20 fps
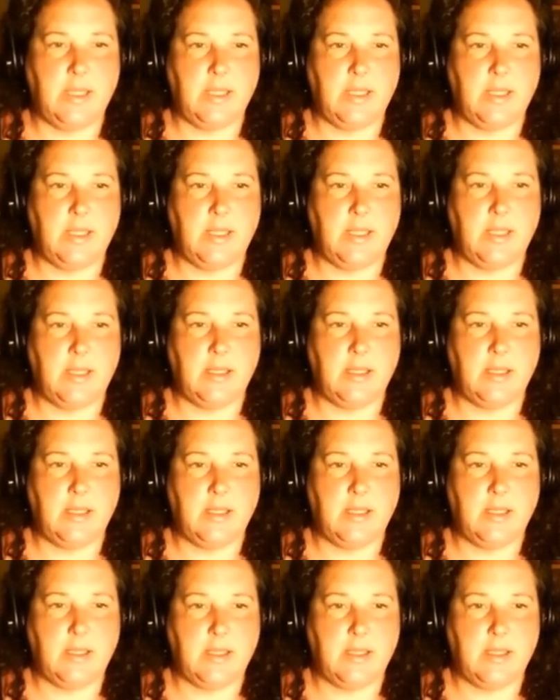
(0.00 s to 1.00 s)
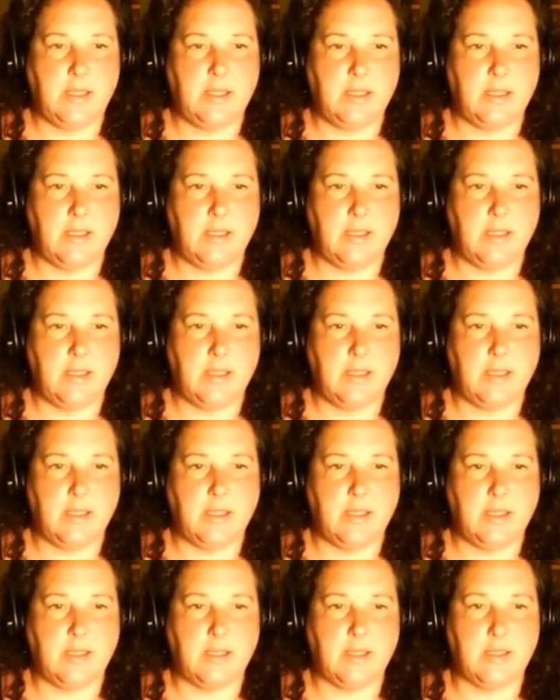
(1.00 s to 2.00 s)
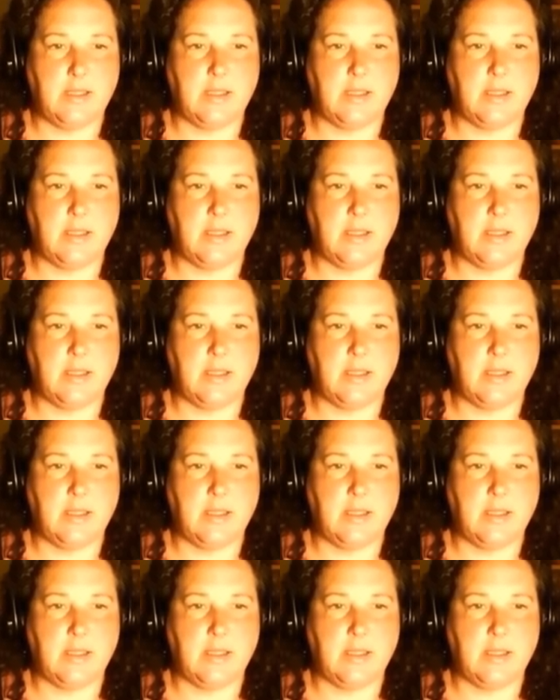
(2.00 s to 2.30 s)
(silence)